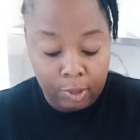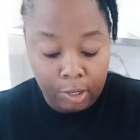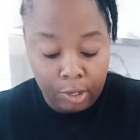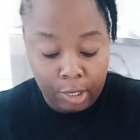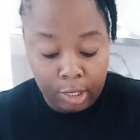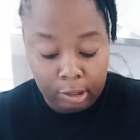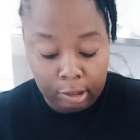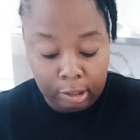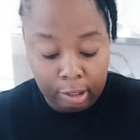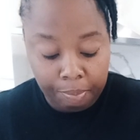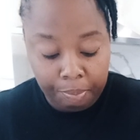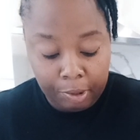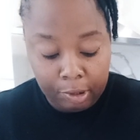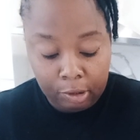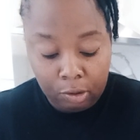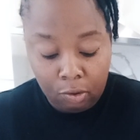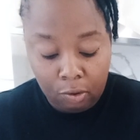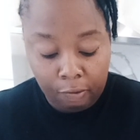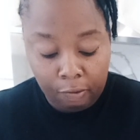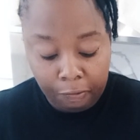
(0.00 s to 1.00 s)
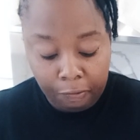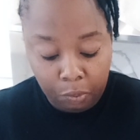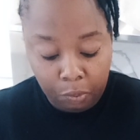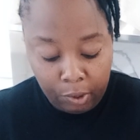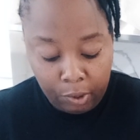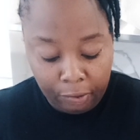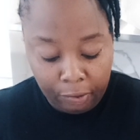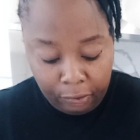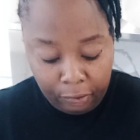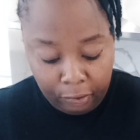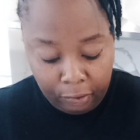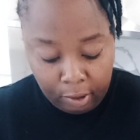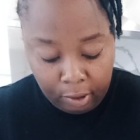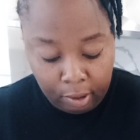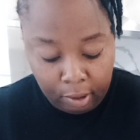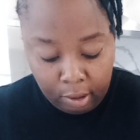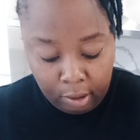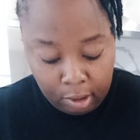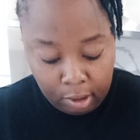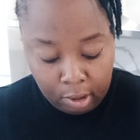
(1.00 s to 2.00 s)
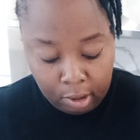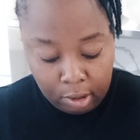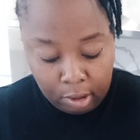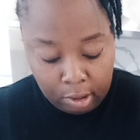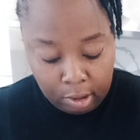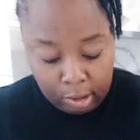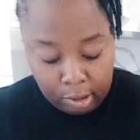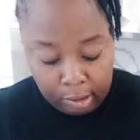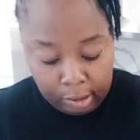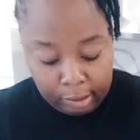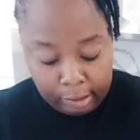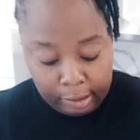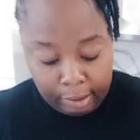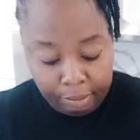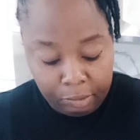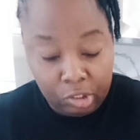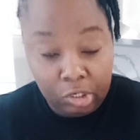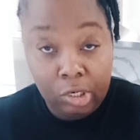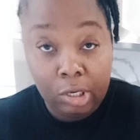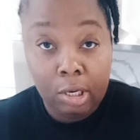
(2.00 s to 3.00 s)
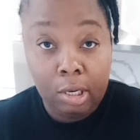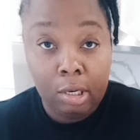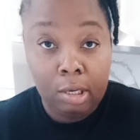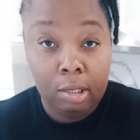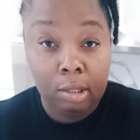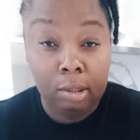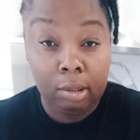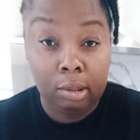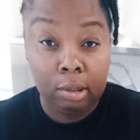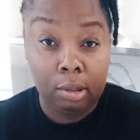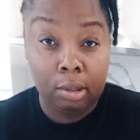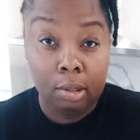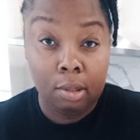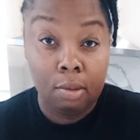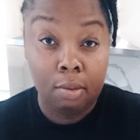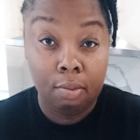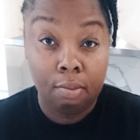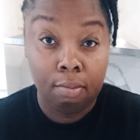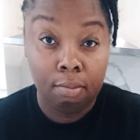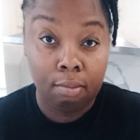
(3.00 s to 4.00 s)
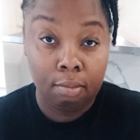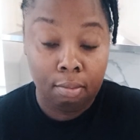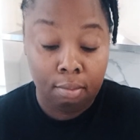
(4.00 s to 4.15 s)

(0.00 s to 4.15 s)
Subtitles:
We're gonna top it off with some cheese.